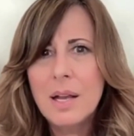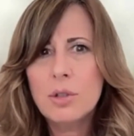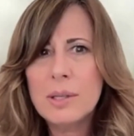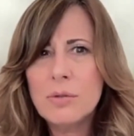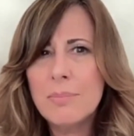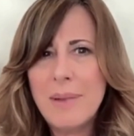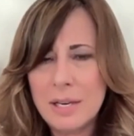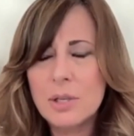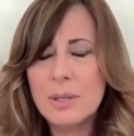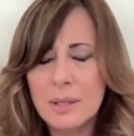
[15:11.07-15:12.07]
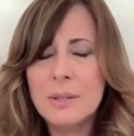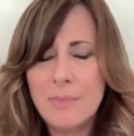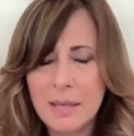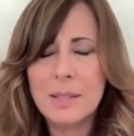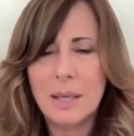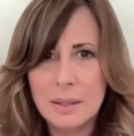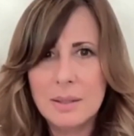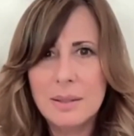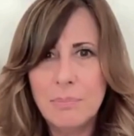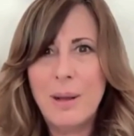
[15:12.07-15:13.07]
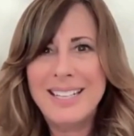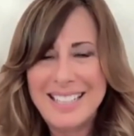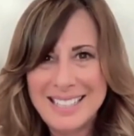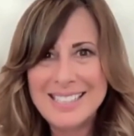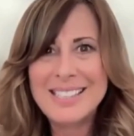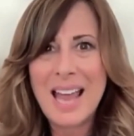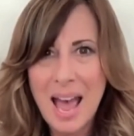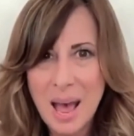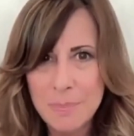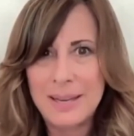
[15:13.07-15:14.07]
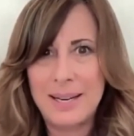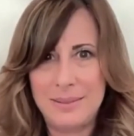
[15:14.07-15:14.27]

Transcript: Transformation is messy, but it is happening.